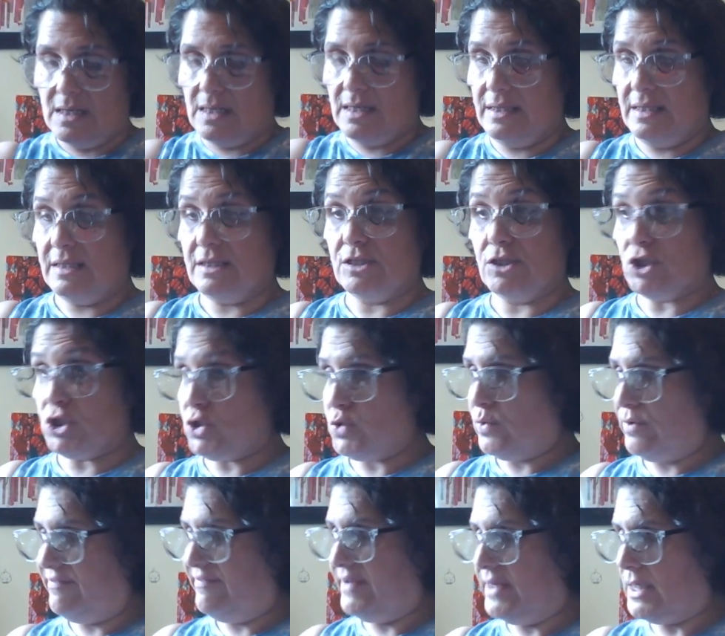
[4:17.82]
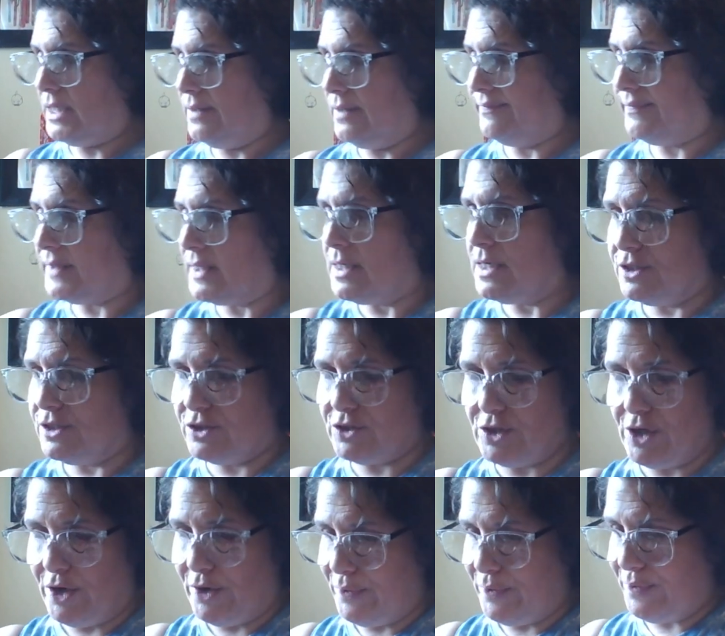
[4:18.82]
this is a short video. So
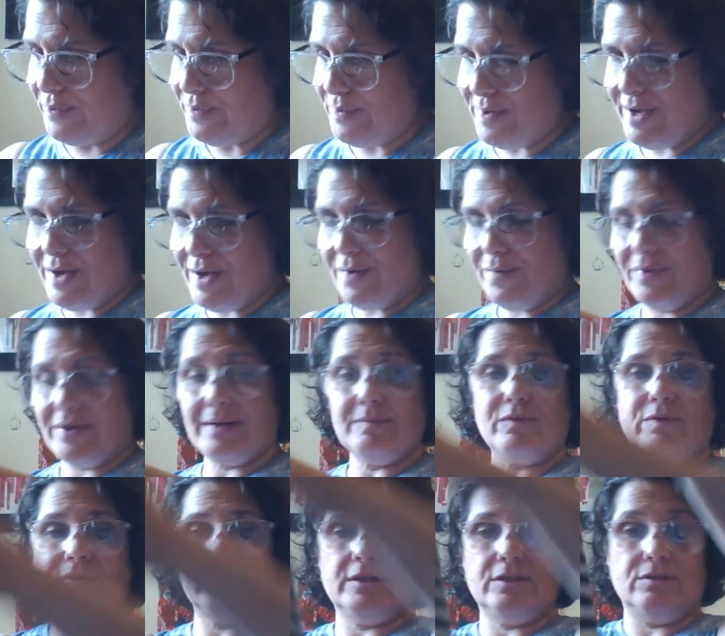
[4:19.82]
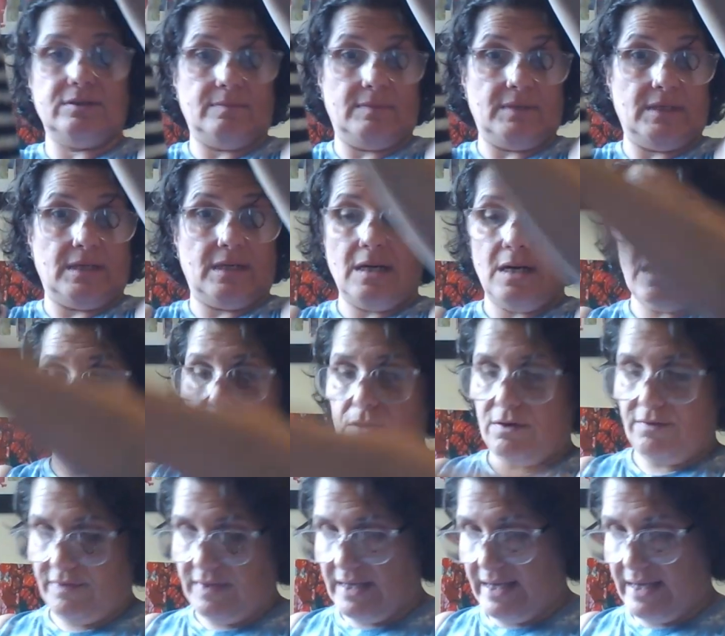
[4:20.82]
what I'm going to do is I'm going to cut off the